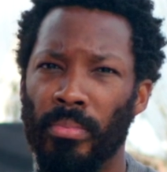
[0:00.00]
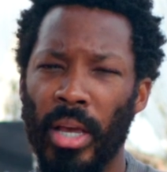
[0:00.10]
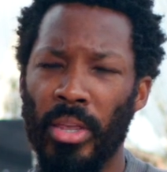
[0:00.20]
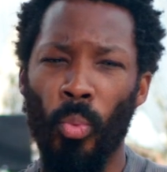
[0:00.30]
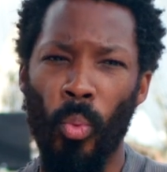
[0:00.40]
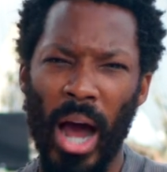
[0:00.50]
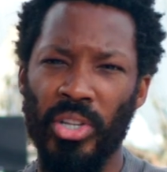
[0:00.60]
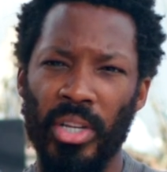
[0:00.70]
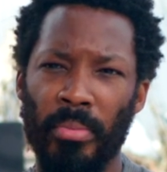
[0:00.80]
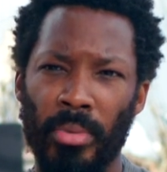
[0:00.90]
and you're
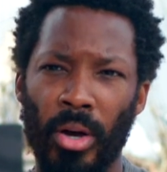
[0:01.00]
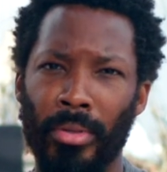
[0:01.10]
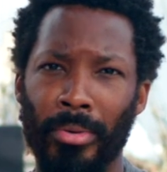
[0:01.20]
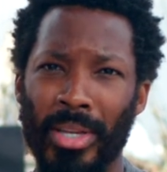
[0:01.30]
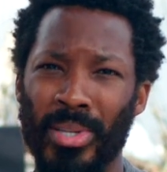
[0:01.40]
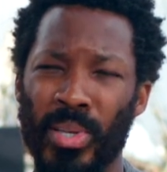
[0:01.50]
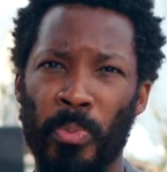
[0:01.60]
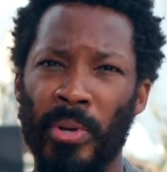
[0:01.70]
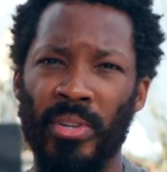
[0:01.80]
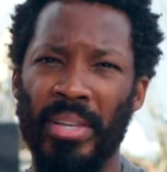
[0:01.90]
watching them go through this
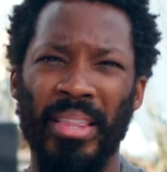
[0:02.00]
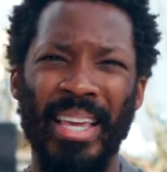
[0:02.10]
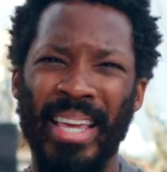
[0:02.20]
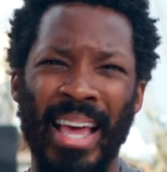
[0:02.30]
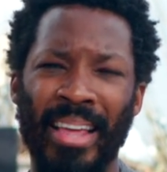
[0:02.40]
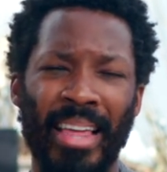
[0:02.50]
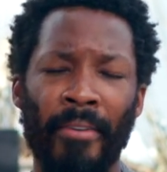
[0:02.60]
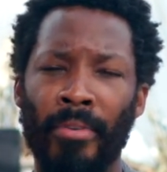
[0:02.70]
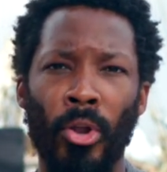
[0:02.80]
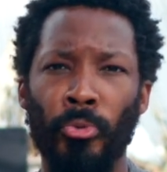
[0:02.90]
experience that they
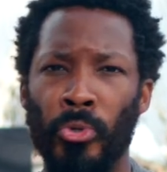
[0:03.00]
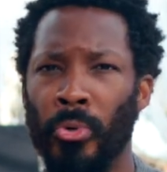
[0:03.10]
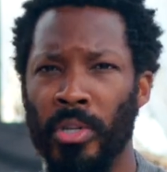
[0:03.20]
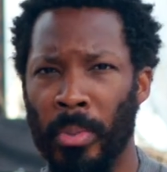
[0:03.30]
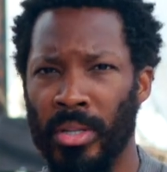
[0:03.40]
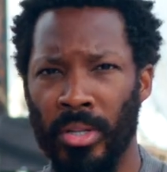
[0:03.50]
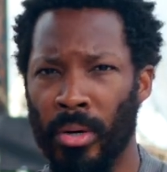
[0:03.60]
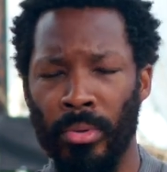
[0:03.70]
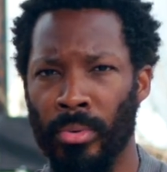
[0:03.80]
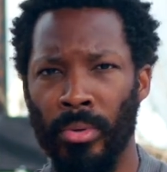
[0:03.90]
have no choice but to
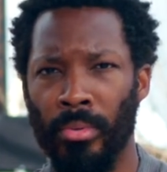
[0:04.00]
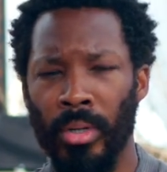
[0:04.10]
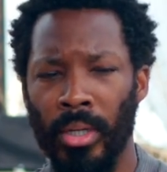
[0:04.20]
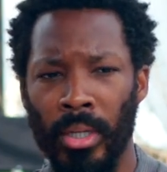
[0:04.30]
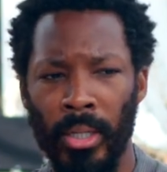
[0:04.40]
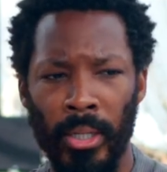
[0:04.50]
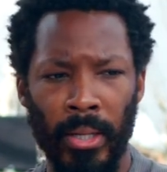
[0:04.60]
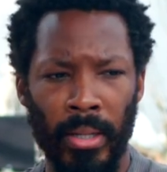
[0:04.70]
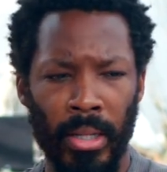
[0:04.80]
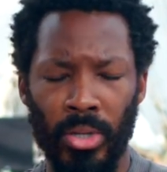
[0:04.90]
go through.
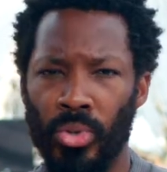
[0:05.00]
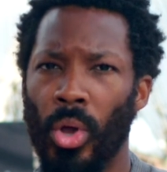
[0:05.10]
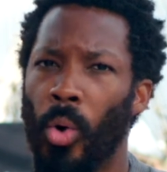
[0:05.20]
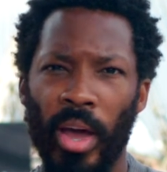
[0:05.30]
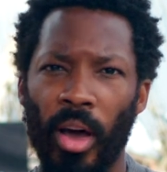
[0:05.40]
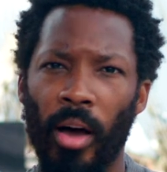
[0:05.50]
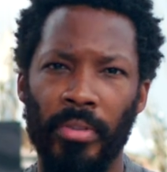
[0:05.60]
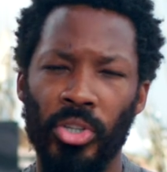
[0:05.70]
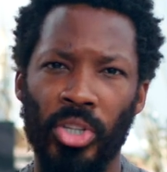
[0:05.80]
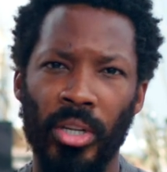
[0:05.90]
There's no way off
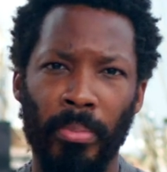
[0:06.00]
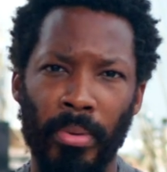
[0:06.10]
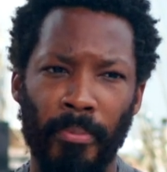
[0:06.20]
this ship.